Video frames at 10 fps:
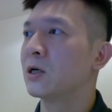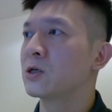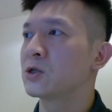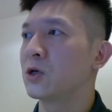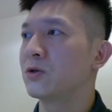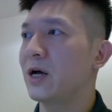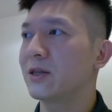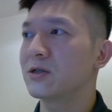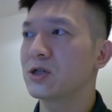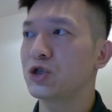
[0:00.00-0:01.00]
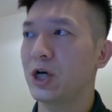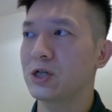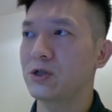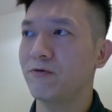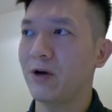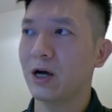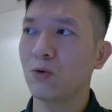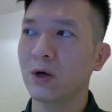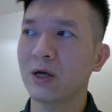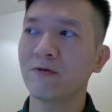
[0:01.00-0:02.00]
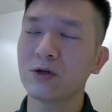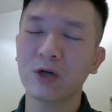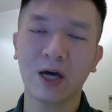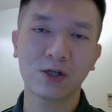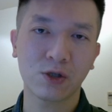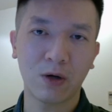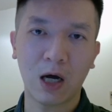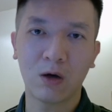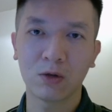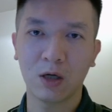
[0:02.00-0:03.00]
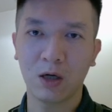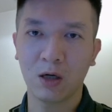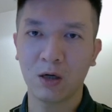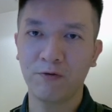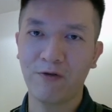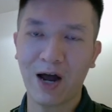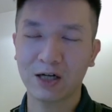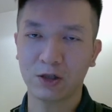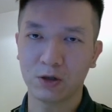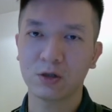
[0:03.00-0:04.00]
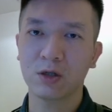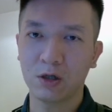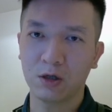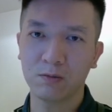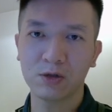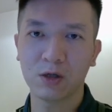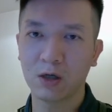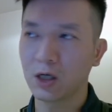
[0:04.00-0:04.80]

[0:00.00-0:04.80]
So that doesn't change the fact whenever you cancel out a factor terms,